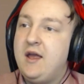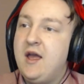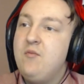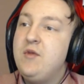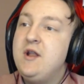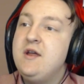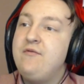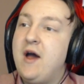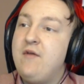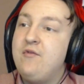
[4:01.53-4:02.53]
I can't
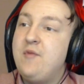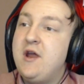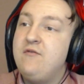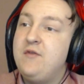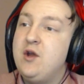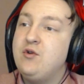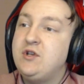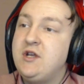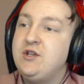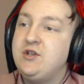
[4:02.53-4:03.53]
believe I haven't made a video
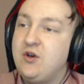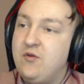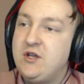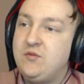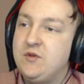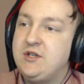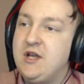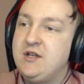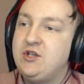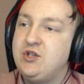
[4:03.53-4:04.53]
since Christmas.
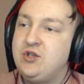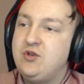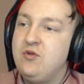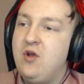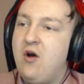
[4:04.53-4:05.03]
That is too